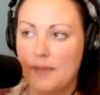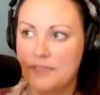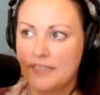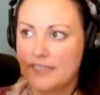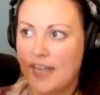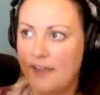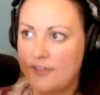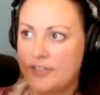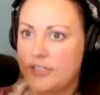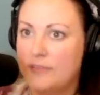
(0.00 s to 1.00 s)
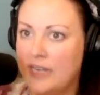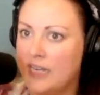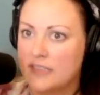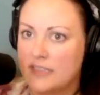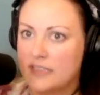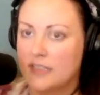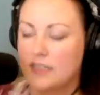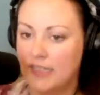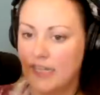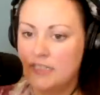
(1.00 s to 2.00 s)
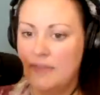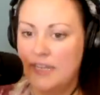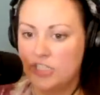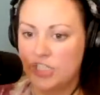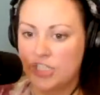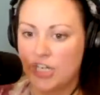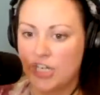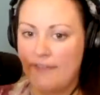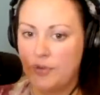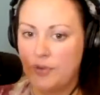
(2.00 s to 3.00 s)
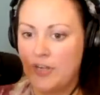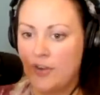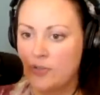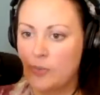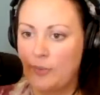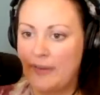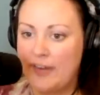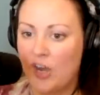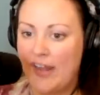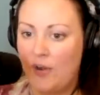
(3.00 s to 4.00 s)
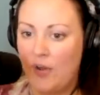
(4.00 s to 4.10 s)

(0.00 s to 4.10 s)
up to the sky for 2 minutes. Let's make ass- sure everyone knows where we are at